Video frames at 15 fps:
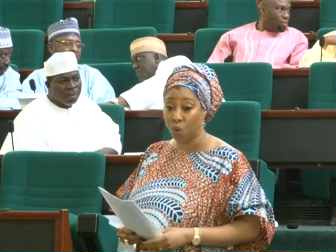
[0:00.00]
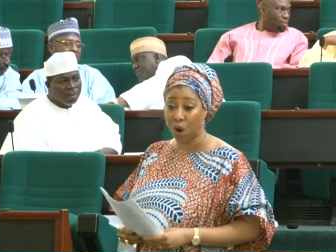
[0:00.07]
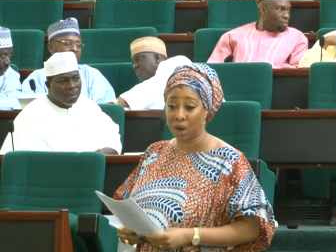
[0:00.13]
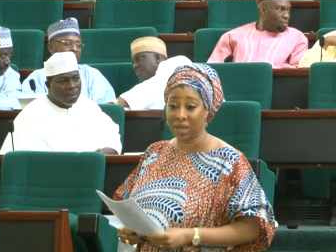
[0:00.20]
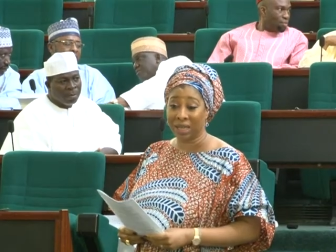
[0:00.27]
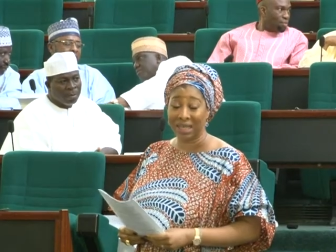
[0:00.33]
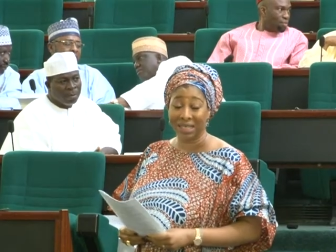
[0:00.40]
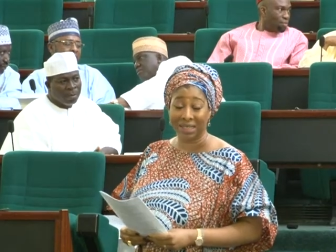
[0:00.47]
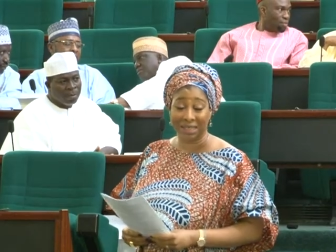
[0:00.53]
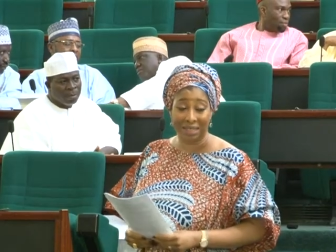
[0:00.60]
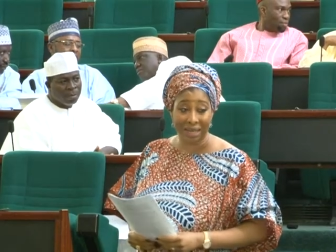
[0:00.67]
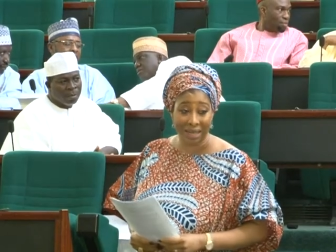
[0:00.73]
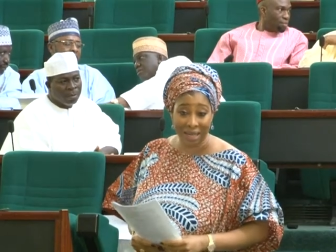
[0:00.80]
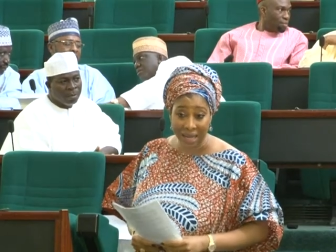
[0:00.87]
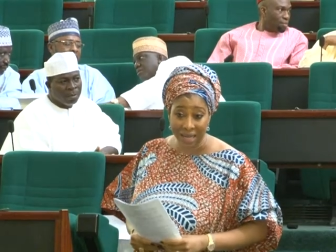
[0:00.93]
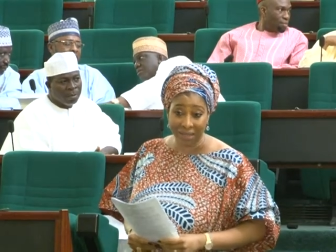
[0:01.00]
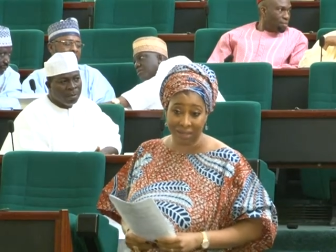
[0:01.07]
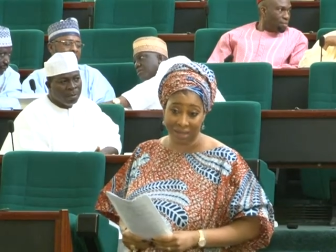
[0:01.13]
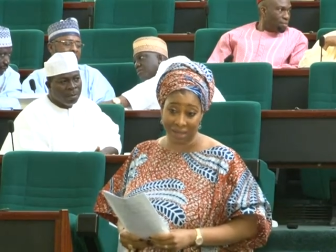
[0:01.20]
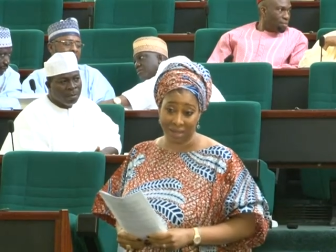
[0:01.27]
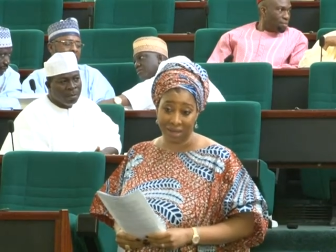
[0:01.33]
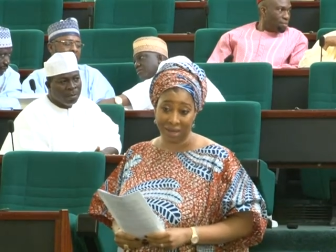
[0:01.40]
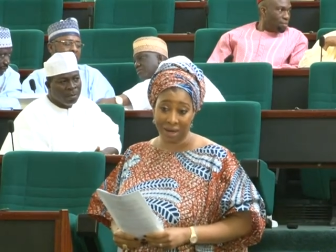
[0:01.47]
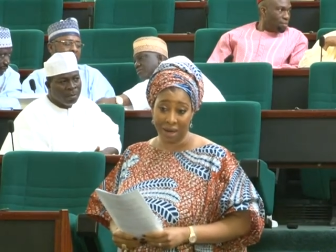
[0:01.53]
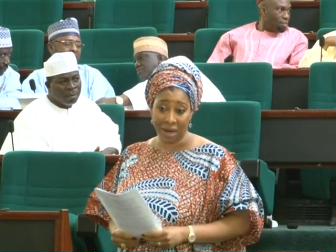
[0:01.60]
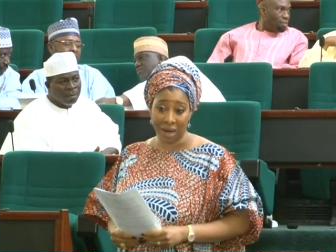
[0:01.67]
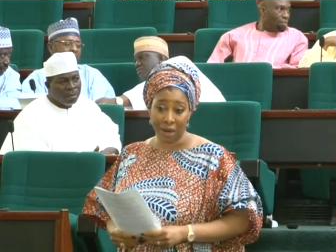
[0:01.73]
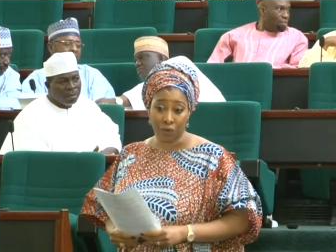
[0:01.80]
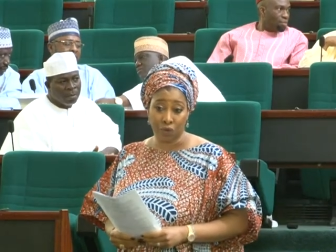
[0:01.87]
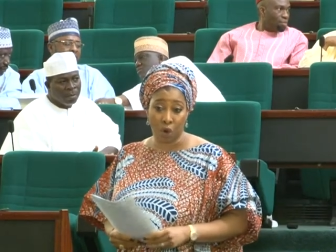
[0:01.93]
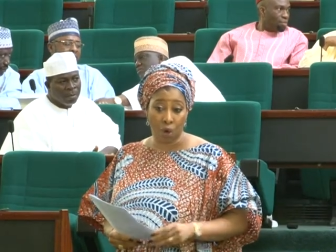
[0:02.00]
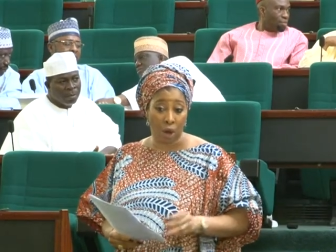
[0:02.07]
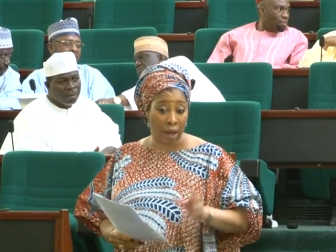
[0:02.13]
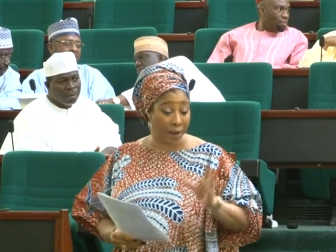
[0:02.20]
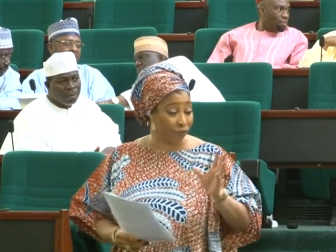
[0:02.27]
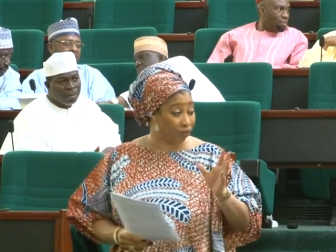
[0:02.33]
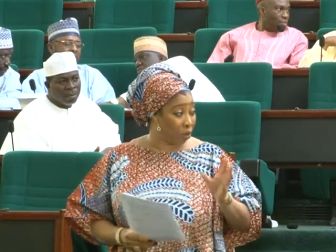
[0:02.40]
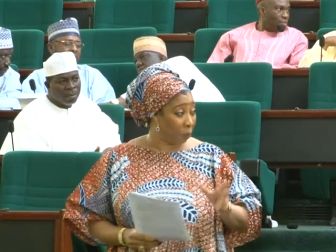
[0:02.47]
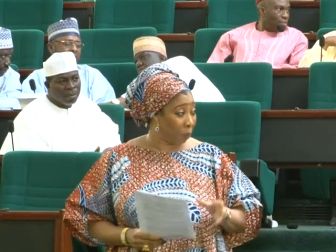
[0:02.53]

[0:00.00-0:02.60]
one is deleted and